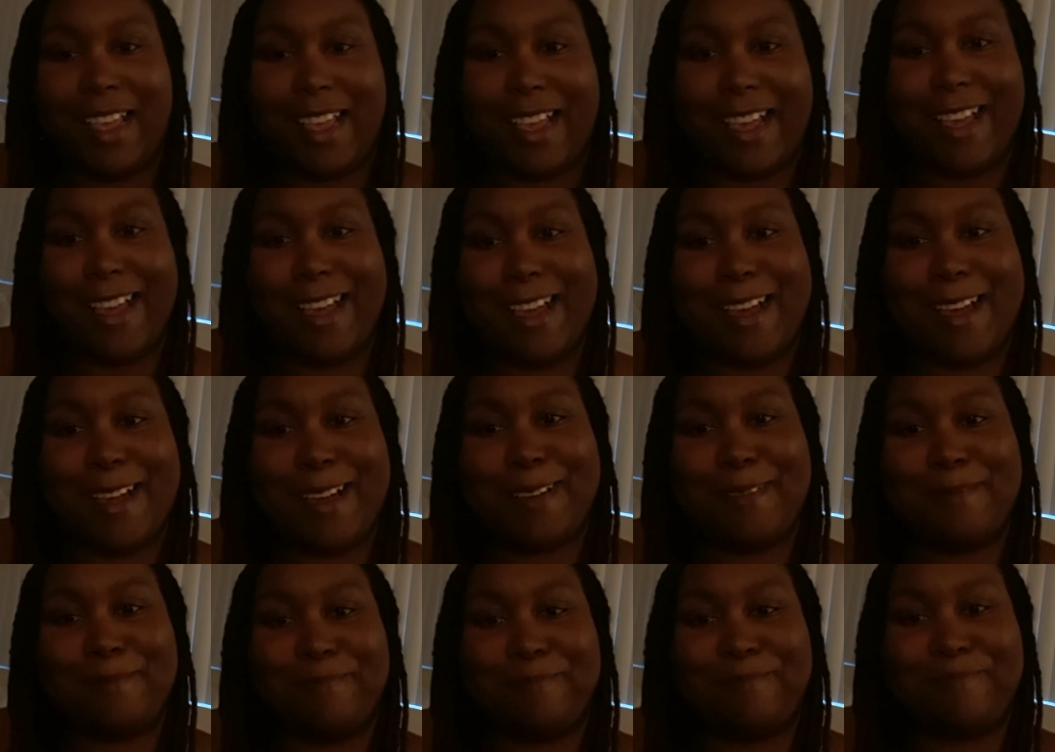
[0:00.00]

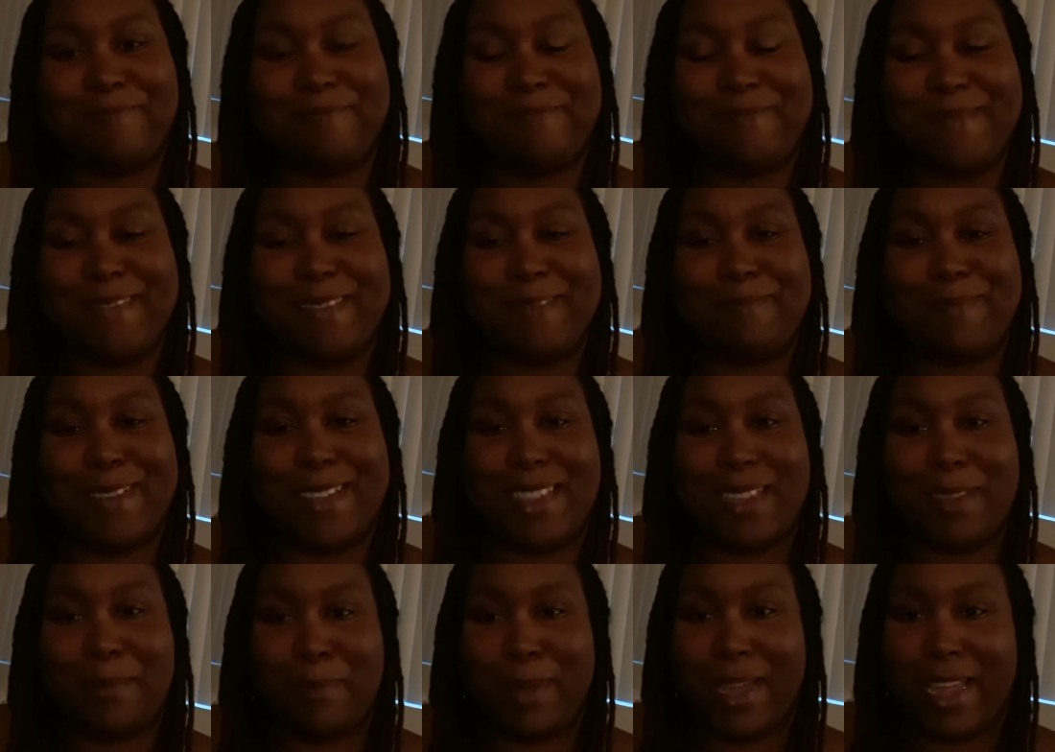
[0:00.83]

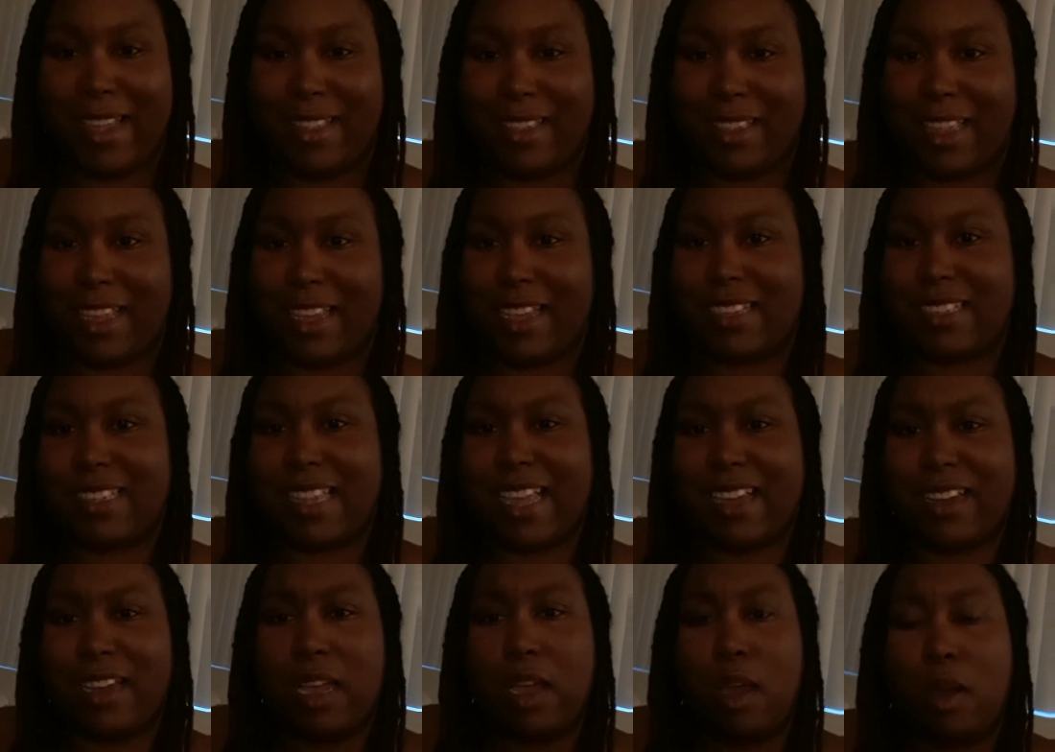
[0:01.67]
But the main thing is,
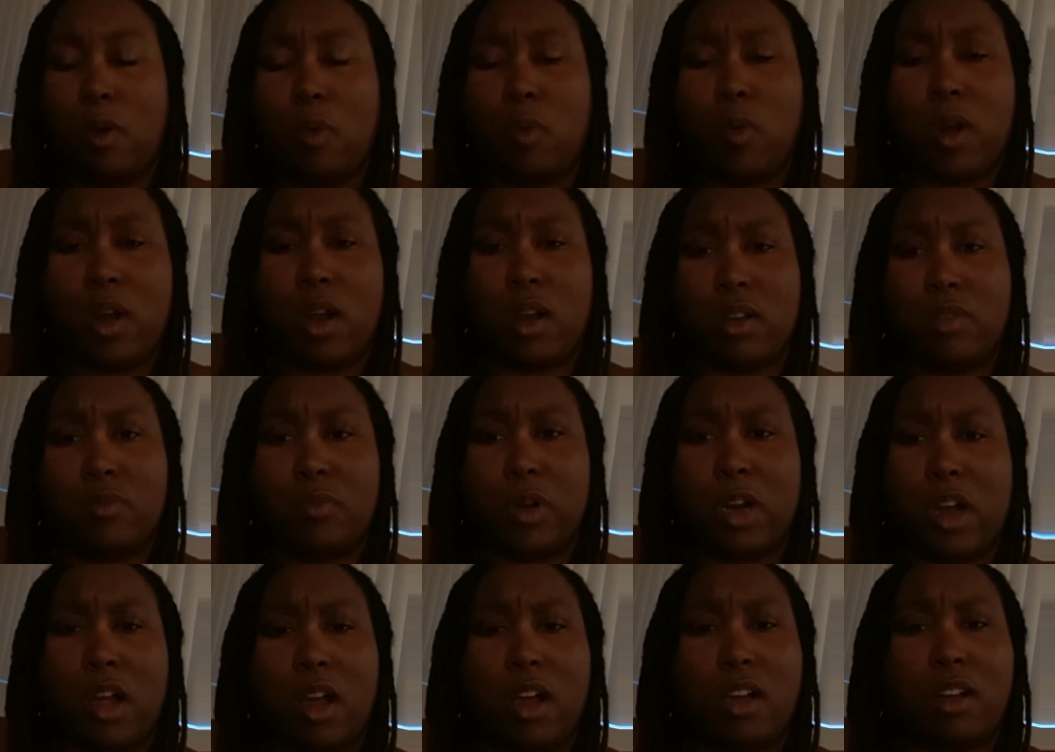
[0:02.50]
like,
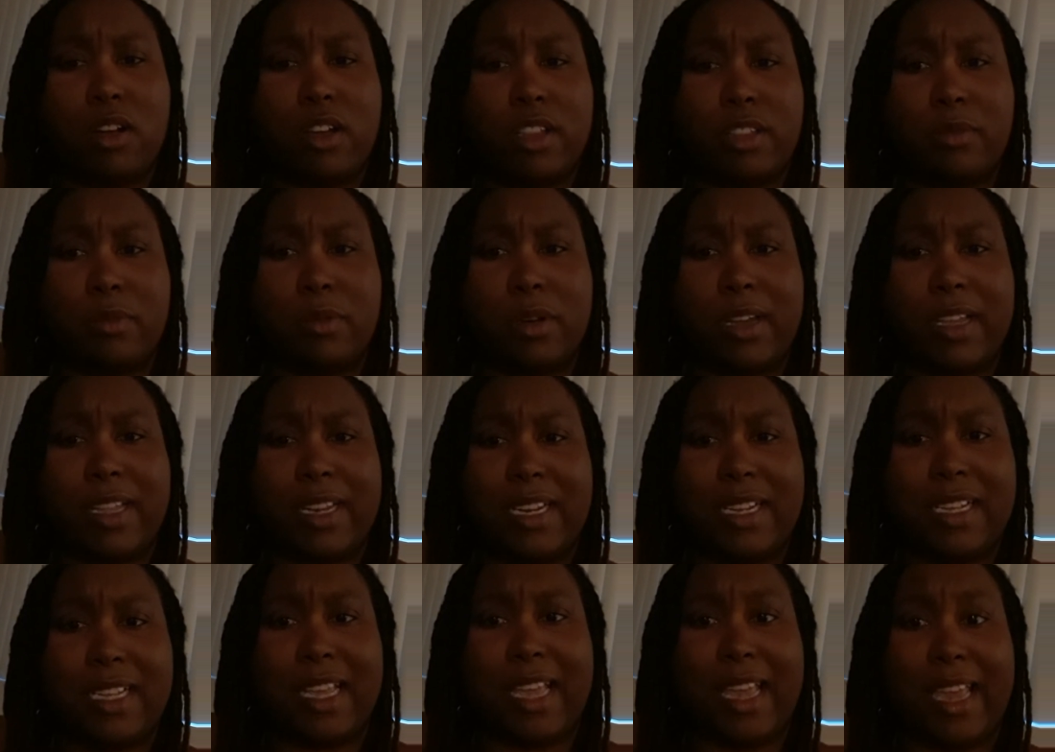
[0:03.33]
we're all going through
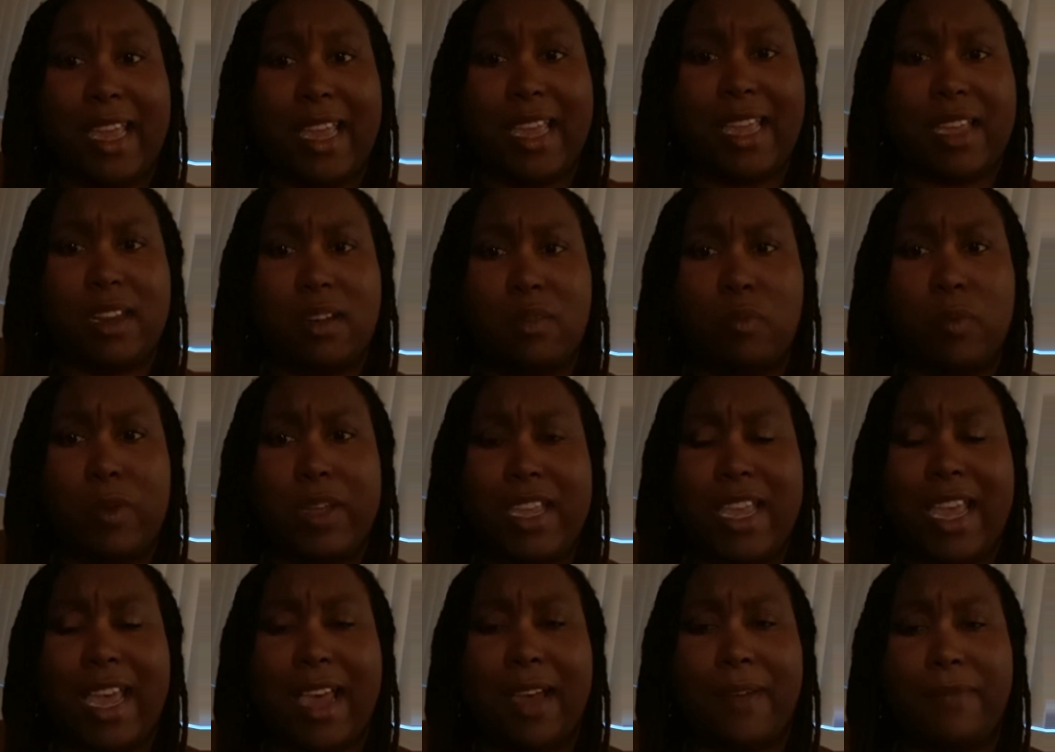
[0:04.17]
it. And
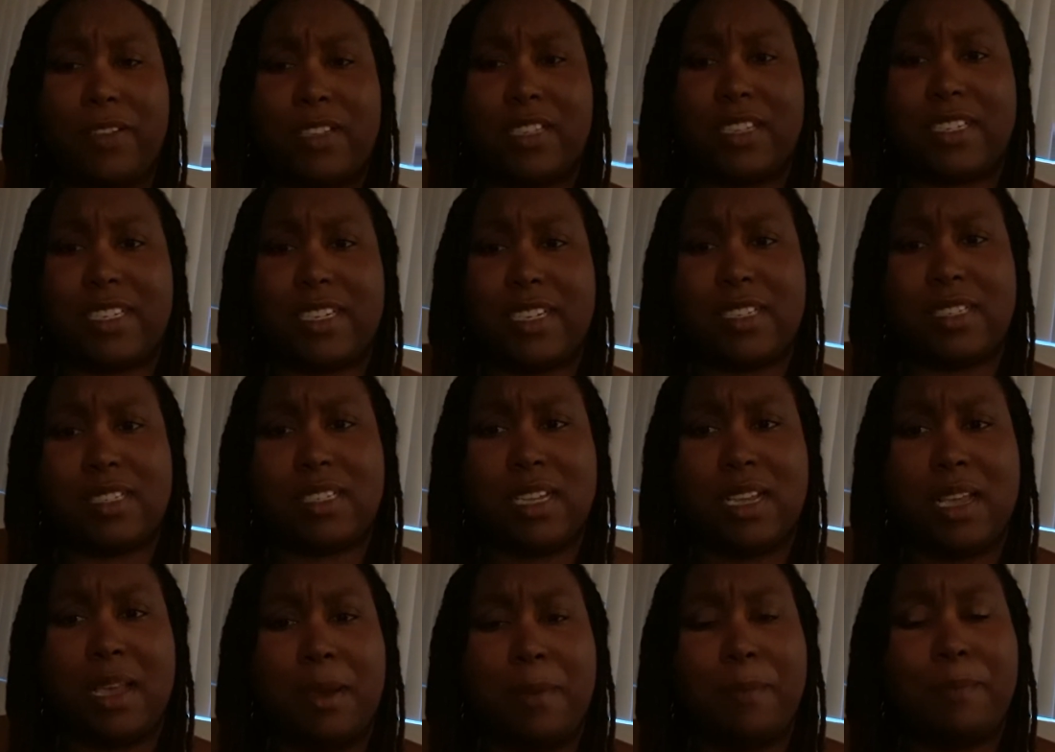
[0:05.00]
we have to
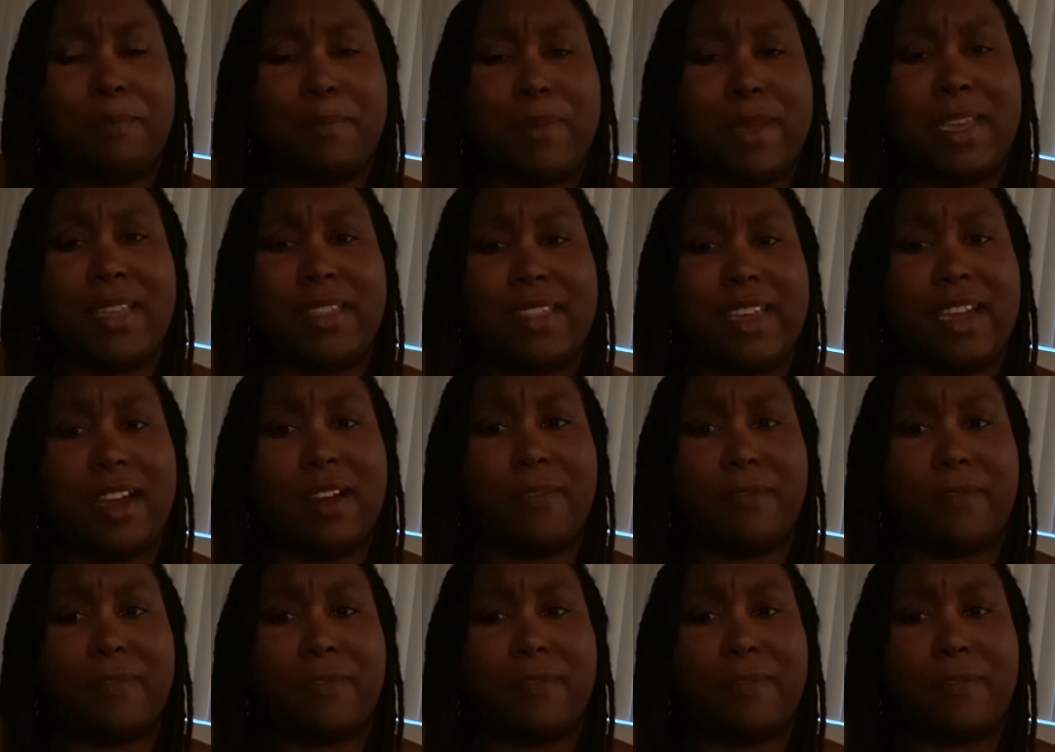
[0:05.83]
just be there